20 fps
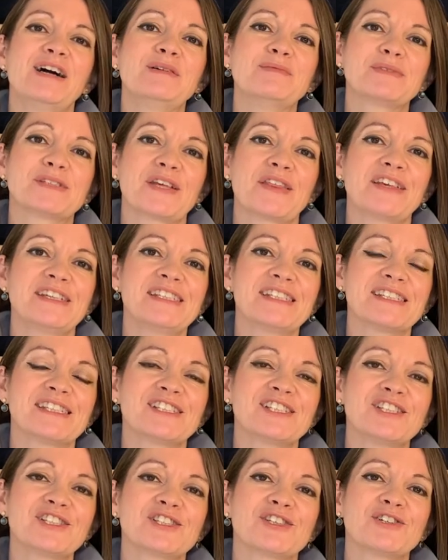So this is a
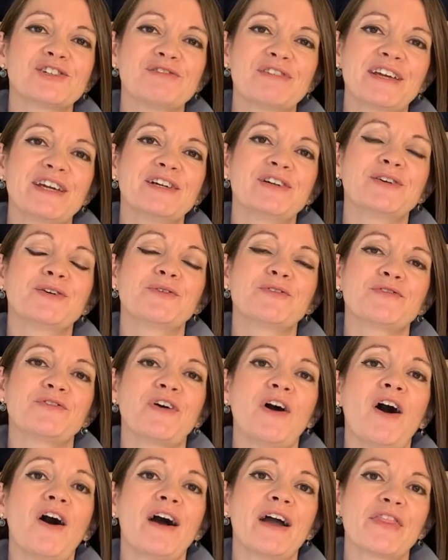tutorial for
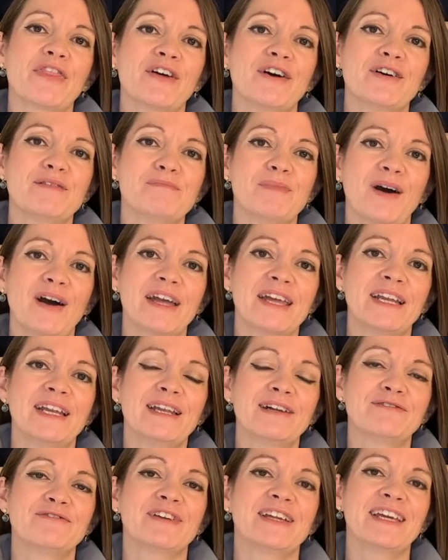either my
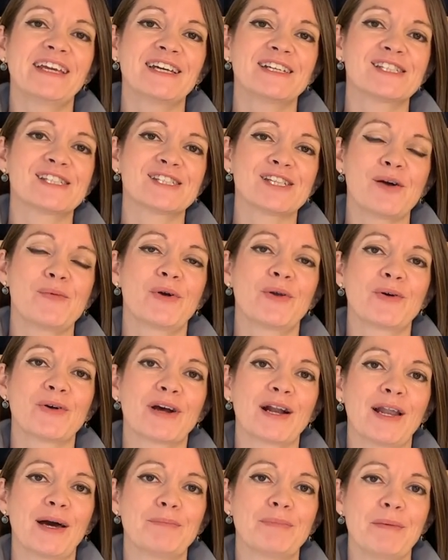lovely Sew Along
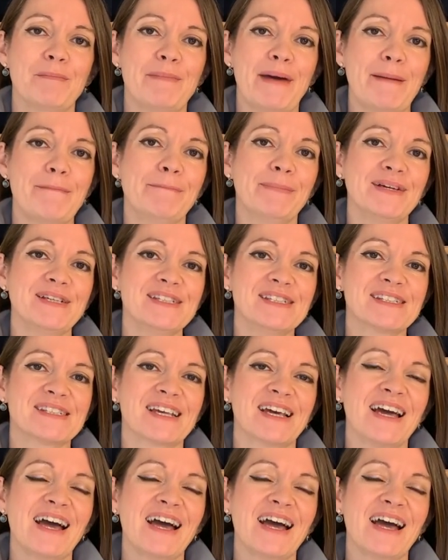Club members,